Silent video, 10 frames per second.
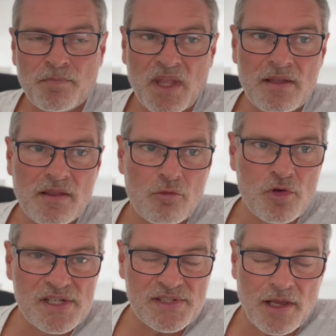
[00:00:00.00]
in the
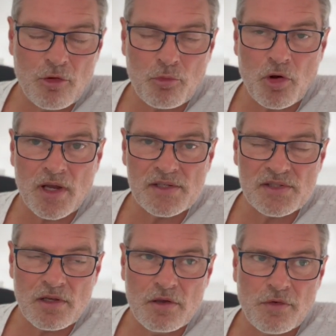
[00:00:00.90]
resale price
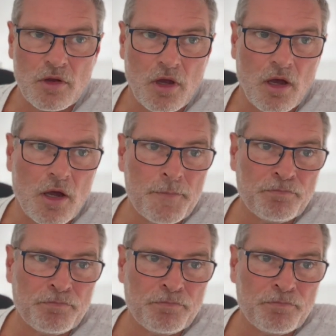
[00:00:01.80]
of a car.